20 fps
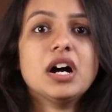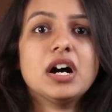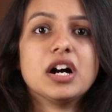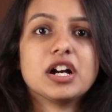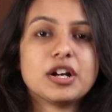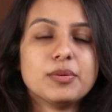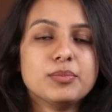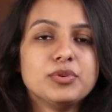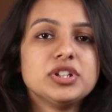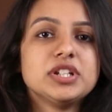
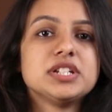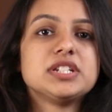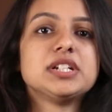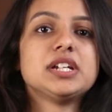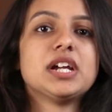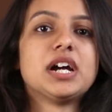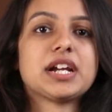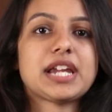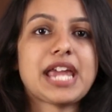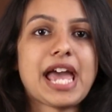a
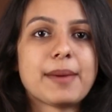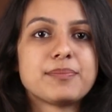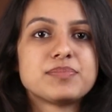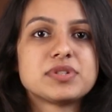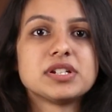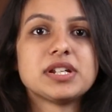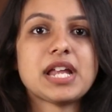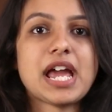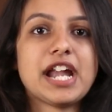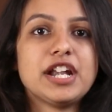community, a
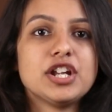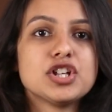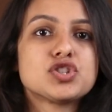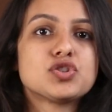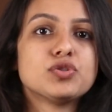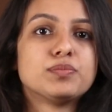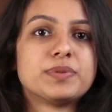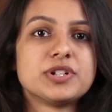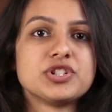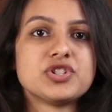captain, and a
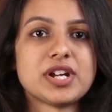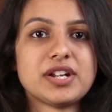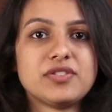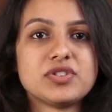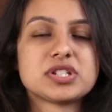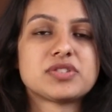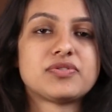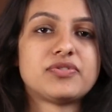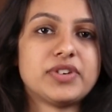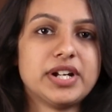super
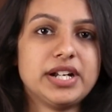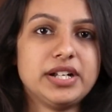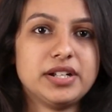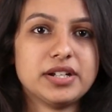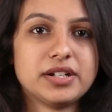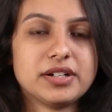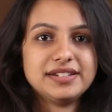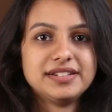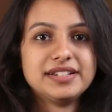generous friend.